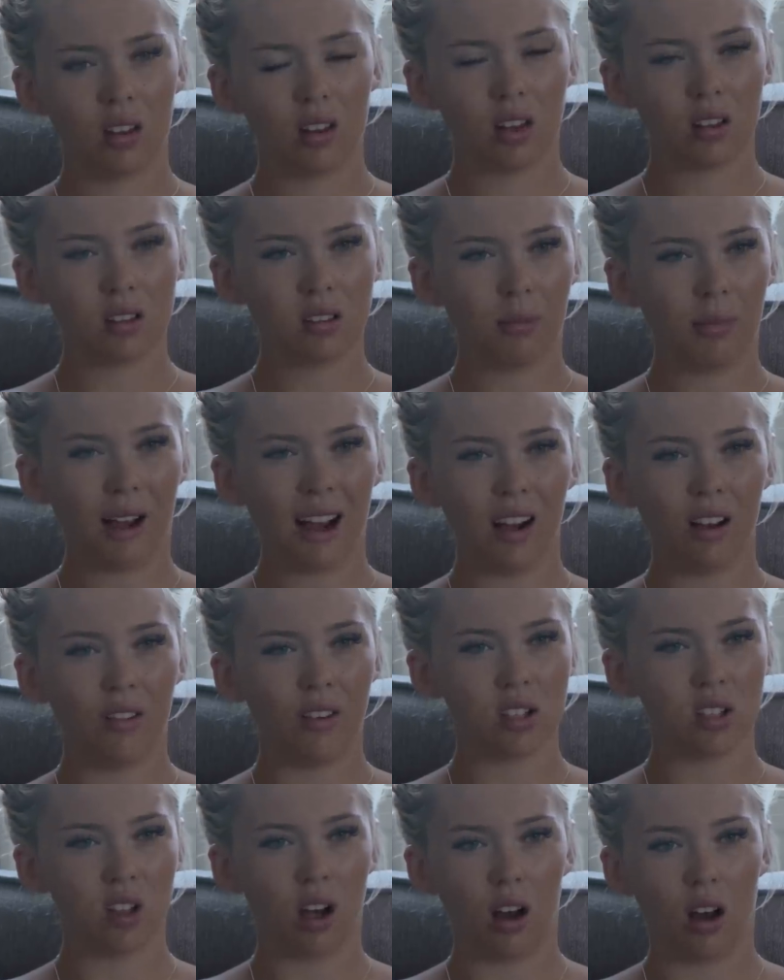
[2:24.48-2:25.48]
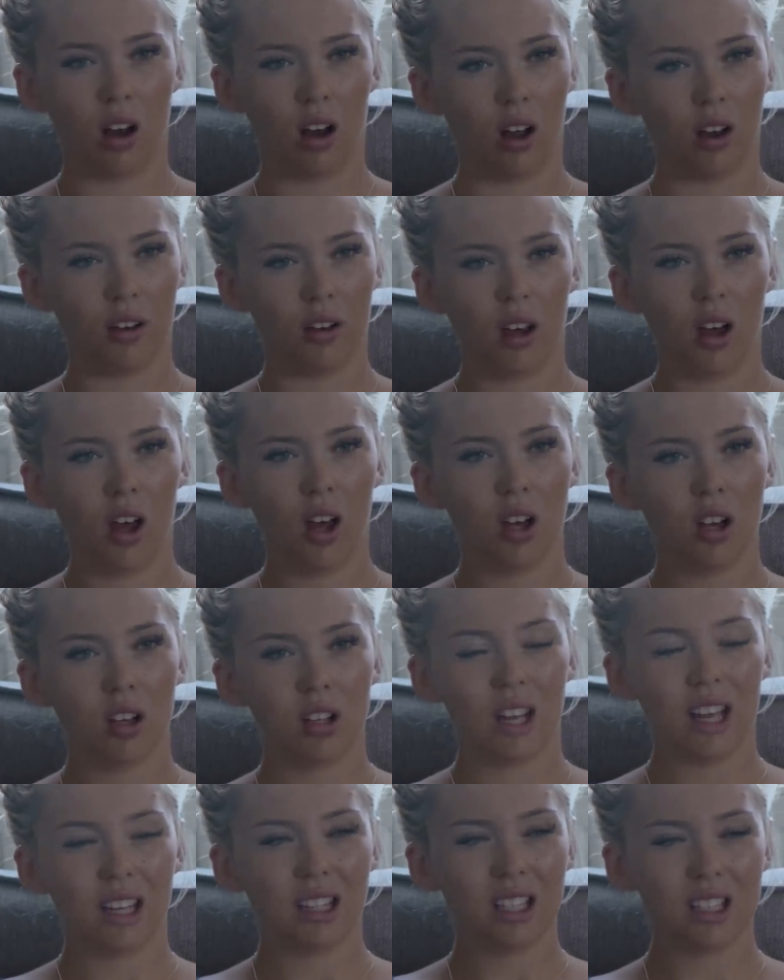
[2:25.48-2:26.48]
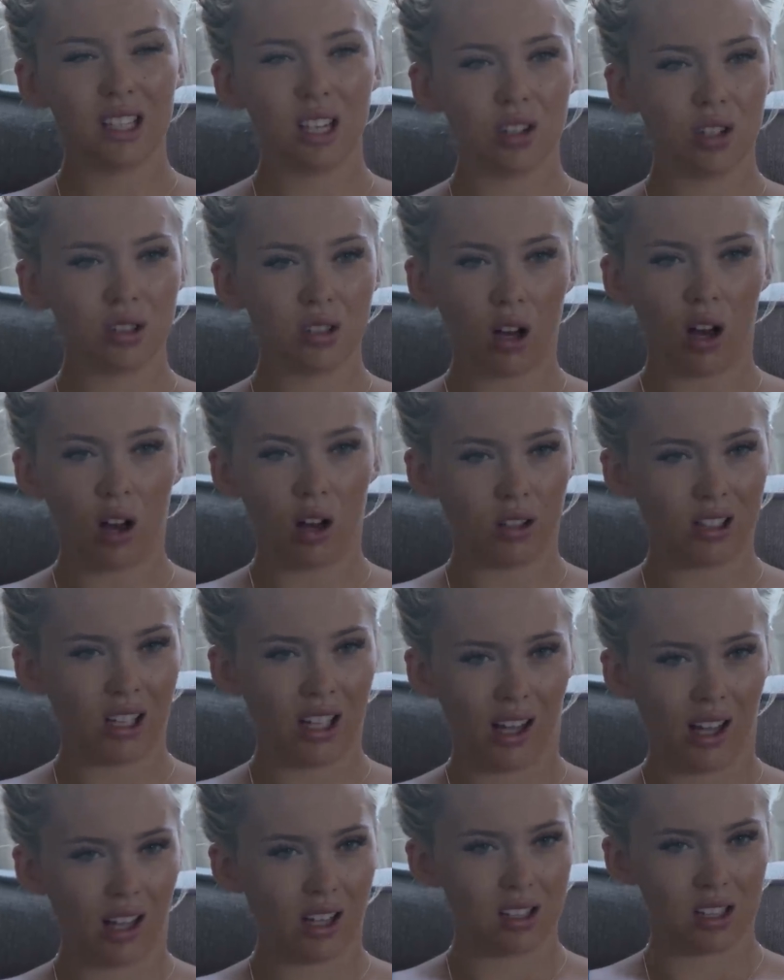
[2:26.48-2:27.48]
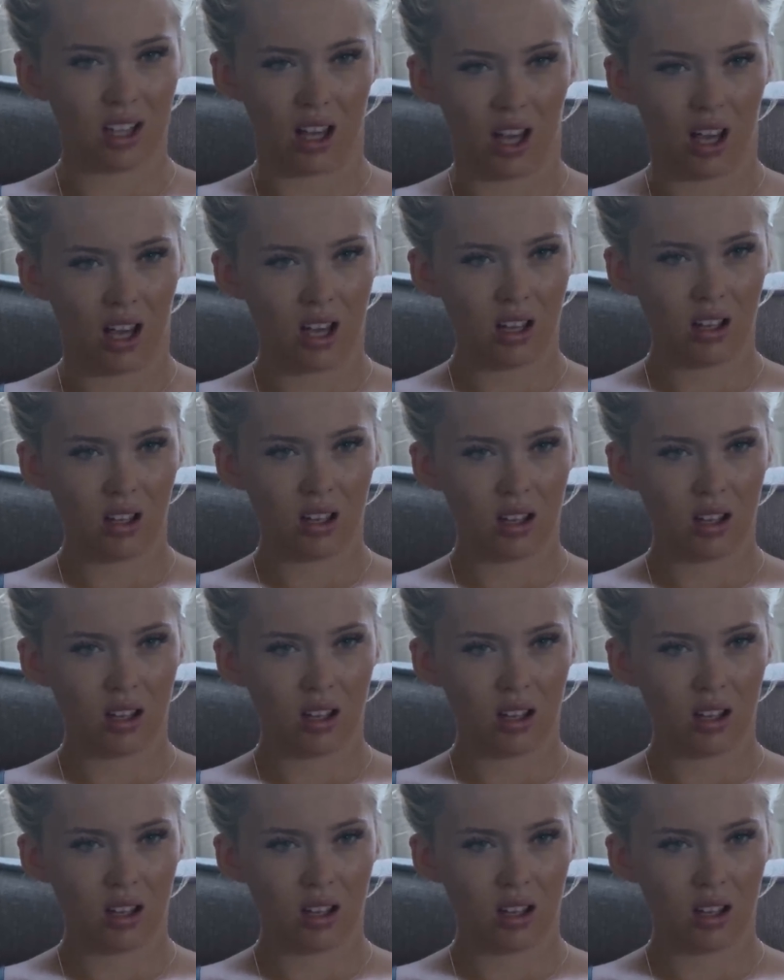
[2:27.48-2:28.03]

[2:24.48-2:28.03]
Doesn't matter if it's hard. Decisions aren't easy.